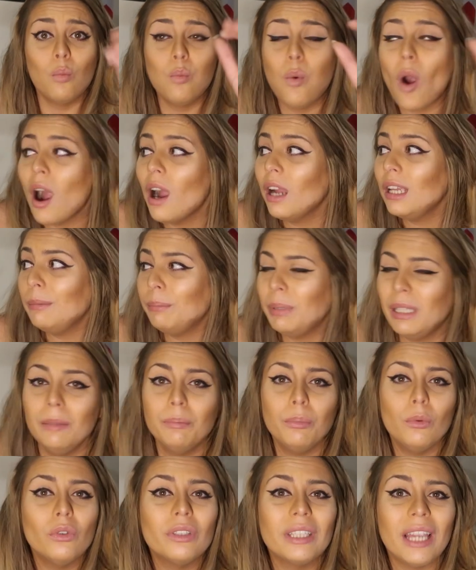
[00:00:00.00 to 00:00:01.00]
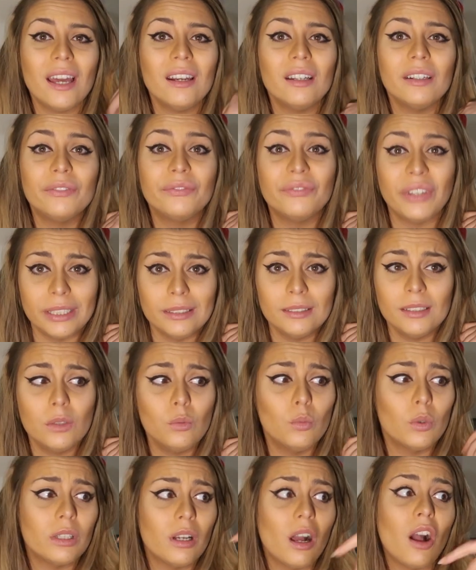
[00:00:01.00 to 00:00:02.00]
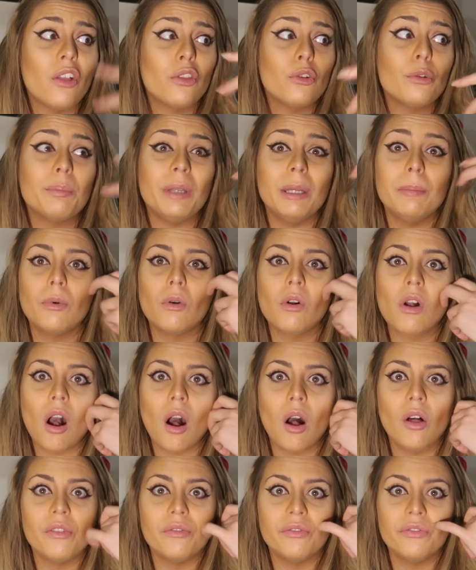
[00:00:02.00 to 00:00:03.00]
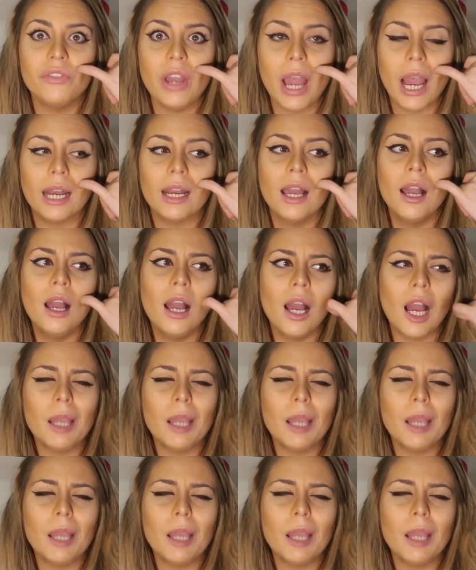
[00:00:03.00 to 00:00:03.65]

why people get offended when other people call them fat.